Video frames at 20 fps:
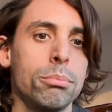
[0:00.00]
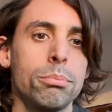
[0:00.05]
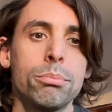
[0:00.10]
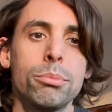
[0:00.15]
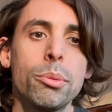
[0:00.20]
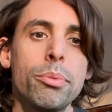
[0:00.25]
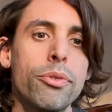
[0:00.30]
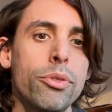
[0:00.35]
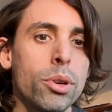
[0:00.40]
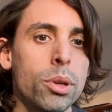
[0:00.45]

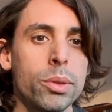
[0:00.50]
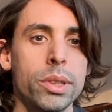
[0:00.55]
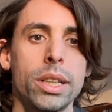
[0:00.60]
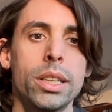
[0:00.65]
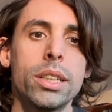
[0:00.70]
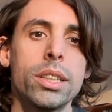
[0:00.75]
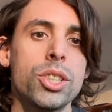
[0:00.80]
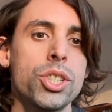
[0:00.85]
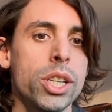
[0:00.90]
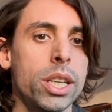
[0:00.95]
move forward
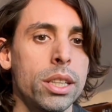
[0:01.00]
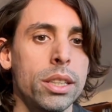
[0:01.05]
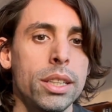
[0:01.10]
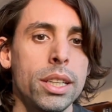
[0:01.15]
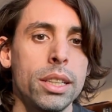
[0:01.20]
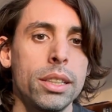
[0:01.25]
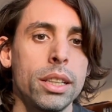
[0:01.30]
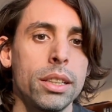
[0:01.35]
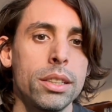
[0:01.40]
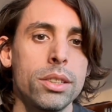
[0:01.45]
an
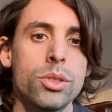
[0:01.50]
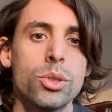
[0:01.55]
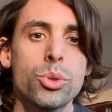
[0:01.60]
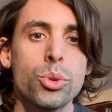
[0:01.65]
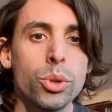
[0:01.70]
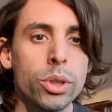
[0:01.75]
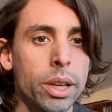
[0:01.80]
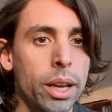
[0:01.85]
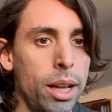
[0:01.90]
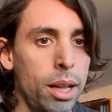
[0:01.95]
agenda that is
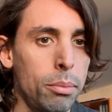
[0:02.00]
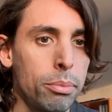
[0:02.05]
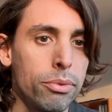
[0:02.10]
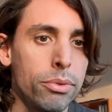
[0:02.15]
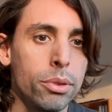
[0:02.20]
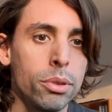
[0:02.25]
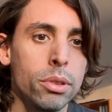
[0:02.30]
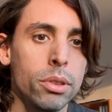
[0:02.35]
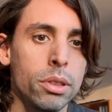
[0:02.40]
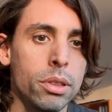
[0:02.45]
truly
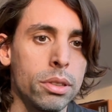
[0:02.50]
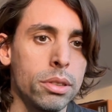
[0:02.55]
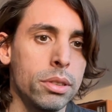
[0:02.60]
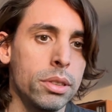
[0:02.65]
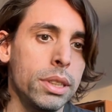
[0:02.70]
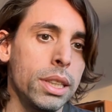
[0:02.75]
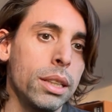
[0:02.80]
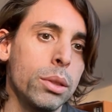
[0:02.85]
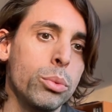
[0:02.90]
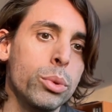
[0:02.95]
helpful,
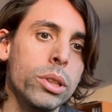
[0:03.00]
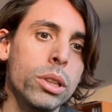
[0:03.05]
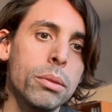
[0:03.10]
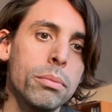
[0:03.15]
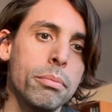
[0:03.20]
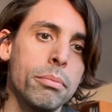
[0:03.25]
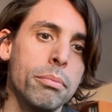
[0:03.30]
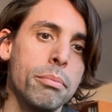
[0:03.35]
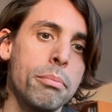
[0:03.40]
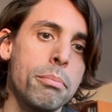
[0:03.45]
that will
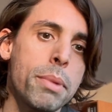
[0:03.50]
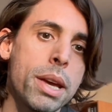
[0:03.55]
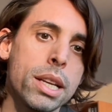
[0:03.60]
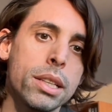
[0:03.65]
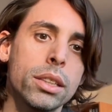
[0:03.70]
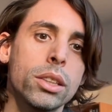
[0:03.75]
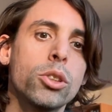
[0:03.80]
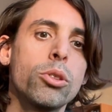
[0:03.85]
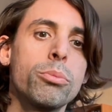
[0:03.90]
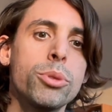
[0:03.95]
make
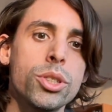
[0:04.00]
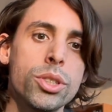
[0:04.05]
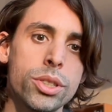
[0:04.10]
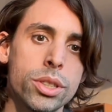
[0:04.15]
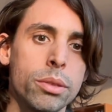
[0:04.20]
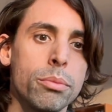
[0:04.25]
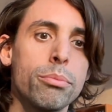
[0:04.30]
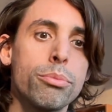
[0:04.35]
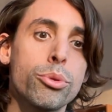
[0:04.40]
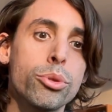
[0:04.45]
the
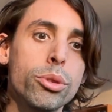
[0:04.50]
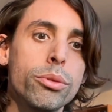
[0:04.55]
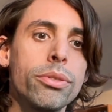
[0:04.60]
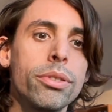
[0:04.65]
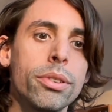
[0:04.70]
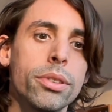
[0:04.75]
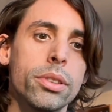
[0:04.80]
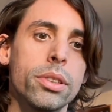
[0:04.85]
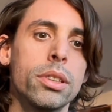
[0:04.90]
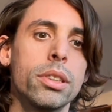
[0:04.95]
community improve.
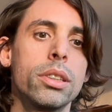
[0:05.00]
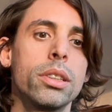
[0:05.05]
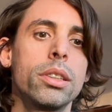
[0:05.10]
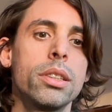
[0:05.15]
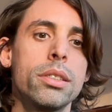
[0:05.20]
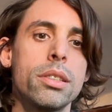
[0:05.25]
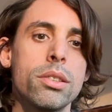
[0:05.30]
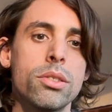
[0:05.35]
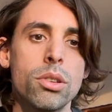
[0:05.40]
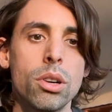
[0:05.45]

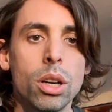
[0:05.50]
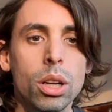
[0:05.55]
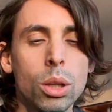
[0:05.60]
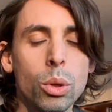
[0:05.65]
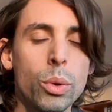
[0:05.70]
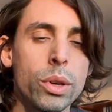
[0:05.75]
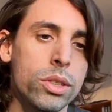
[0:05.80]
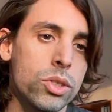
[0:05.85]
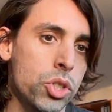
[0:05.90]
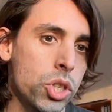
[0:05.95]
This is
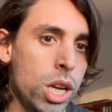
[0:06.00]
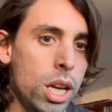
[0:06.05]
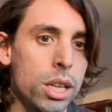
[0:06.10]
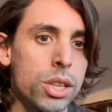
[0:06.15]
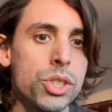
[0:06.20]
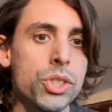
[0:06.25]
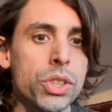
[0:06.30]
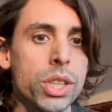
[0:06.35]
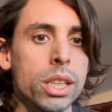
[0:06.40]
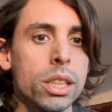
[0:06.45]
always
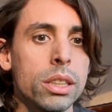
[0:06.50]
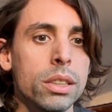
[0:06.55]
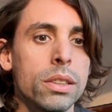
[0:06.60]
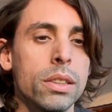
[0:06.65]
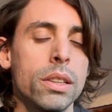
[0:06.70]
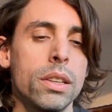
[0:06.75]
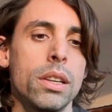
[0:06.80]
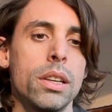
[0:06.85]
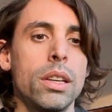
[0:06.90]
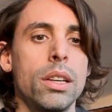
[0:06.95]
challenging.
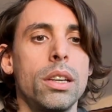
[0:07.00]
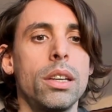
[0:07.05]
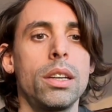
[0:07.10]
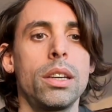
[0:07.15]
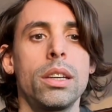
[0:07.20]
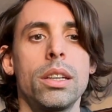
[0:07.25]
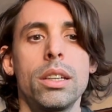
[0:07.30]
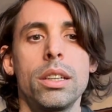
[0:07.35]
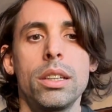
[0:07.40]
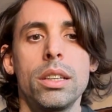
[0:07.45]

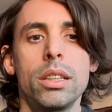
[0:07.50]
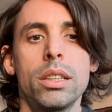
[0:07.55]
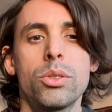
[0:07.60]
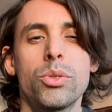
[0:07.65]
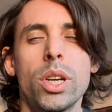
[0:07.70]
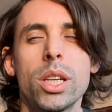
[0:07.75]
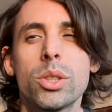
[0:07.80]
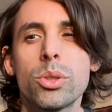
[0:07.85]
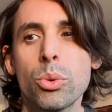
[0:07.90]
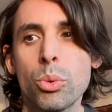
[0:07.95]

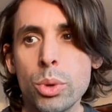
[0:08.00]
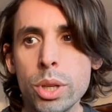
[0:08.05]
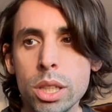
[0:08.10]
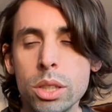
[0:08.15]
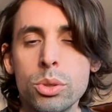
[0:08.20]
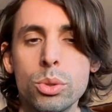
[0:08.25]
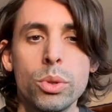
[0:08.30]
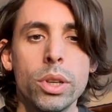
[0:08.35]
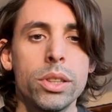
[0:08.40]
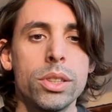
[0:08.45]
Try to read
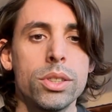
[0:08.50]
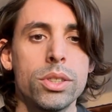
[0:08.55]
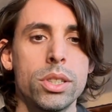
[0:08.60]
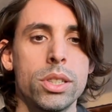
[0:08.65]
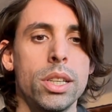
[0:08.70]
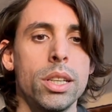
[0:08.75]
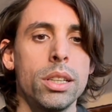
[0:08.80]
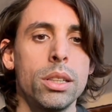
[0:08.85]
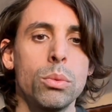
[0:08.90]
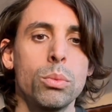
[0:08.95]
to
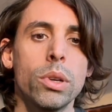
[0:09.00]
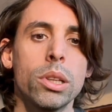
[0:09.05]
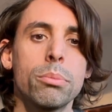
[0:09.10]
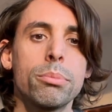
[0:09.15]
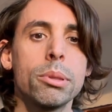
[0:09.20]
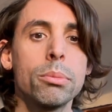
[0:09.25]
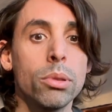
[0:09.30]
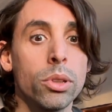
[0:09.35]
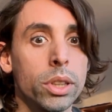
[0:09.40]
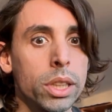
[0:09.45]
understand what
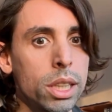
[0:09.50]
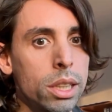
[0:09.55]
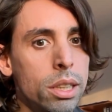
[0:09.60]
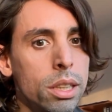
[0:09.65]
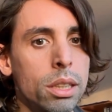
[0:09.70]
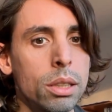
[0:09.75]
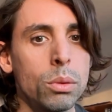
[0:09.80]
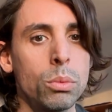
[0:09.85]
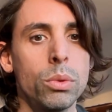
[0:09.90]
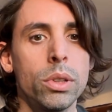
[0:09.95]
people need,
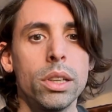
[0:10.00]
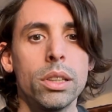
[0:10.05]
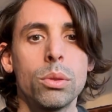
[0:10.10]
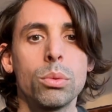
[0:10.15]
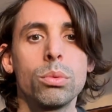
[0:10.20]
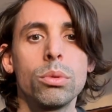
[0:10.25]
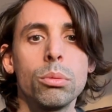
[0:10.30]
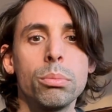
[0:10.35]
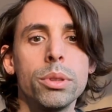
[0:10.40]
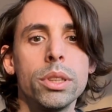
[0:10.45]
what
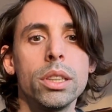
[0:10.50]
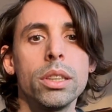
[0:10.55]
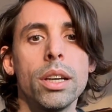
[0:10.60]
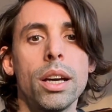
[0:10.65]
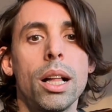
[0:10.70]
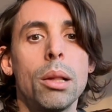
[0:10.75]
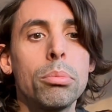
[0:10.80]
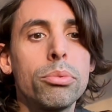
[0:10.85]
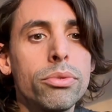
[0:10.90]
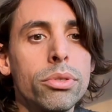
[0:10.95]
will be
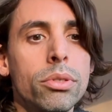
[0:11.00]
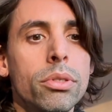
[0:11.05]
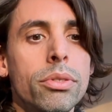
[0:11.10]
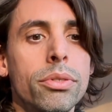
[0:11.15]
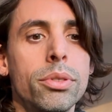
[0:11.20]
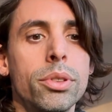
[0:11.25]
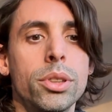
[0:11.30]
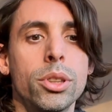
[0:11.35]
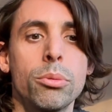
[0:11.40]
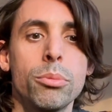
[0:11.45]
helpful
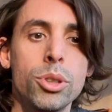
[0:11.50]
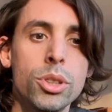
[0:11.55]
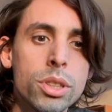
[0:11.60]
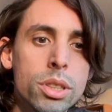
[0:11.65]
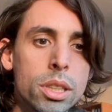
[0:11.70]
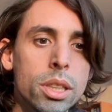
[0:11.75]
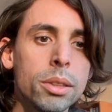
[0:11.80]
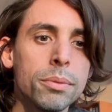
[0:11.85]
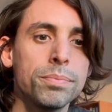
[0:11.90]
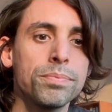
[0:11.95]
for the
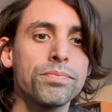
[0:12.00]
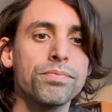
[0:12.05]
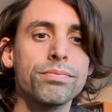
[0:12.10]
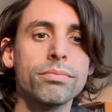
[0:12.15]
community.